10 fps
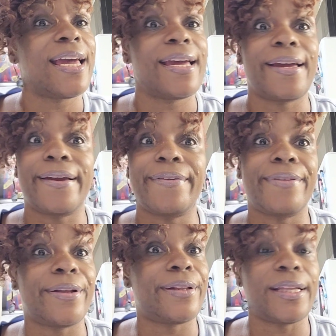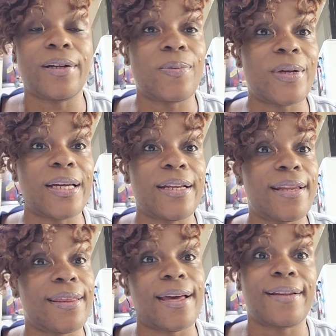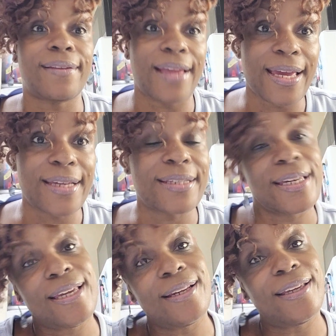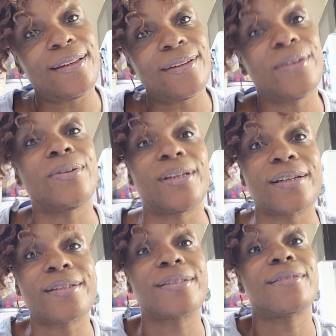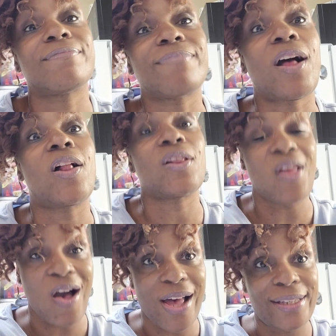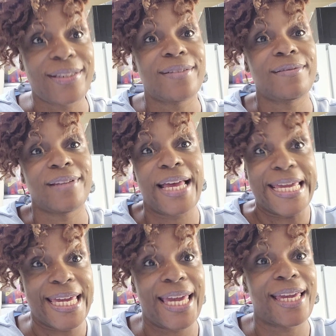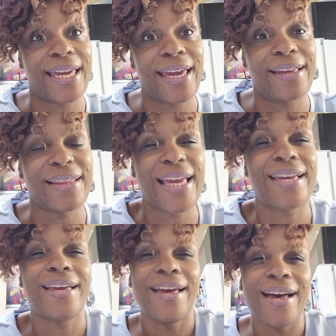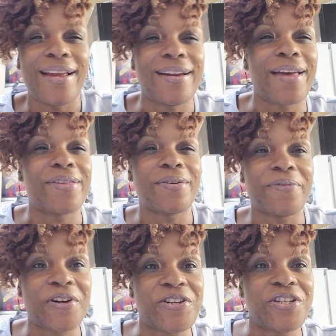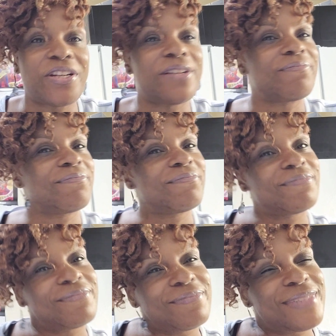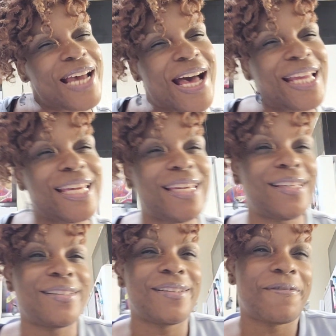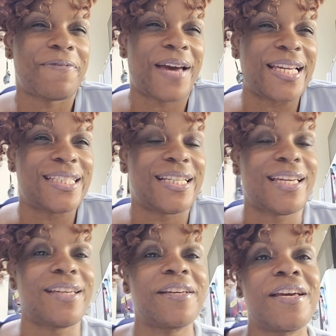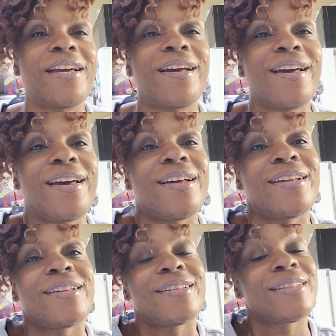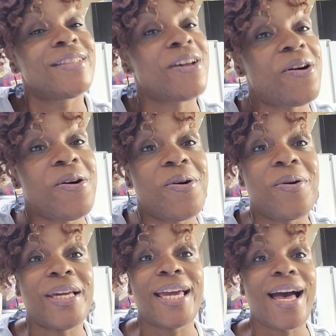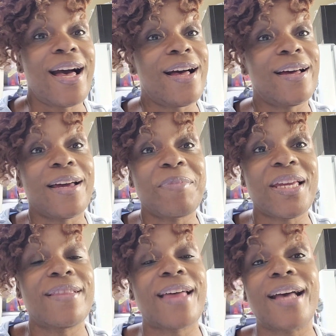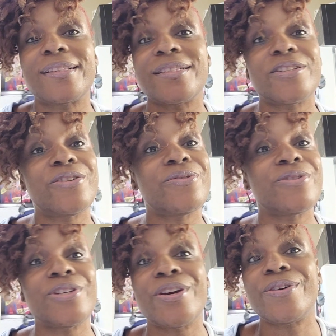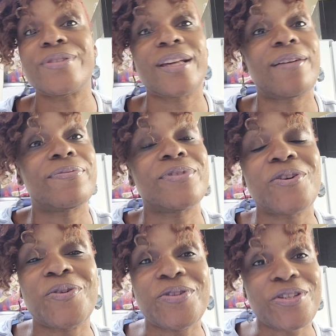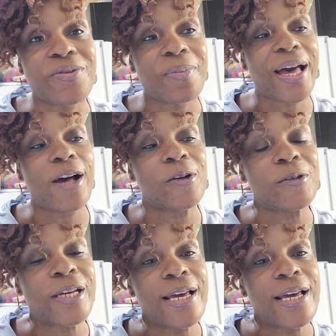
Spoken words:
and the little one that likes Keenan, who looks a lot like KK, like another version, tiny, feisty. So yeah, I mean, that's 2 shows I've told you about.